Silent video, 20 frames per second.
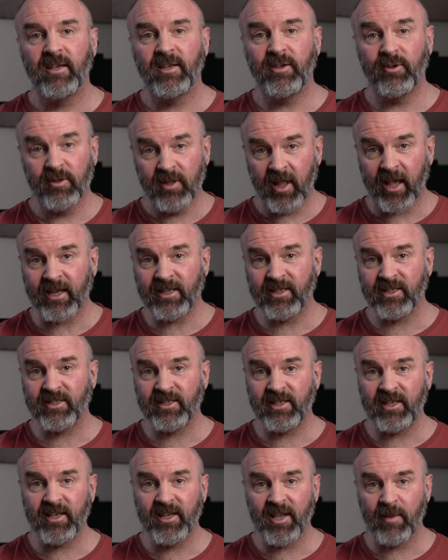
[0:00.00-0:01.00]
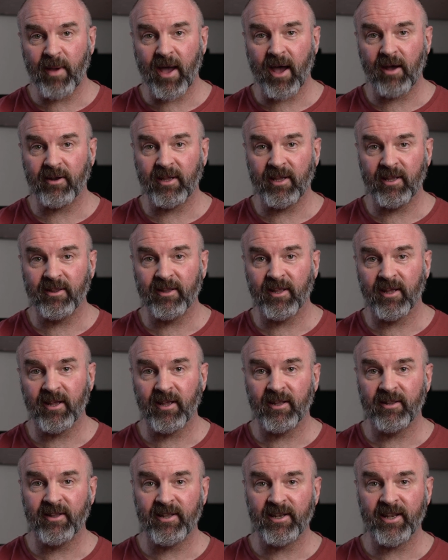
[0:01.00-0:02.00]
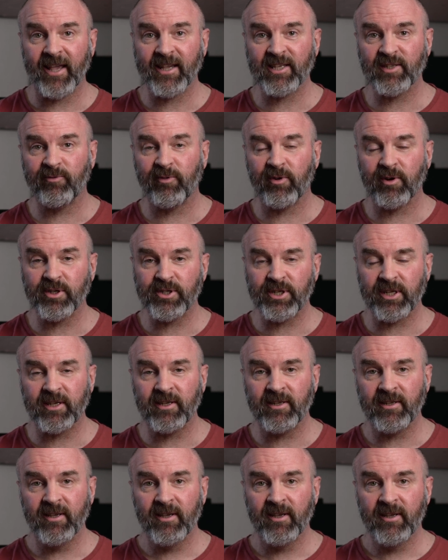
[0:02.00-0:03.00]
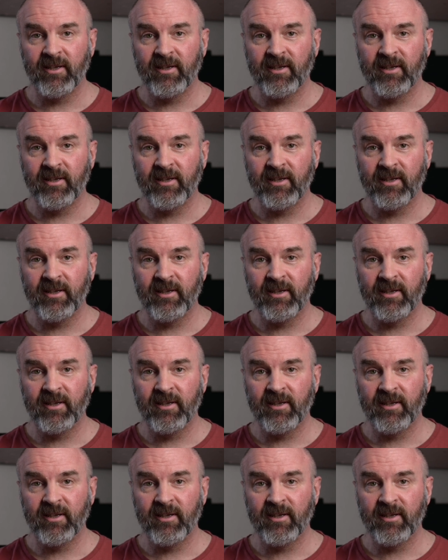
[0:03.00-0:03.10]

you'd like to see come out in the, the next version?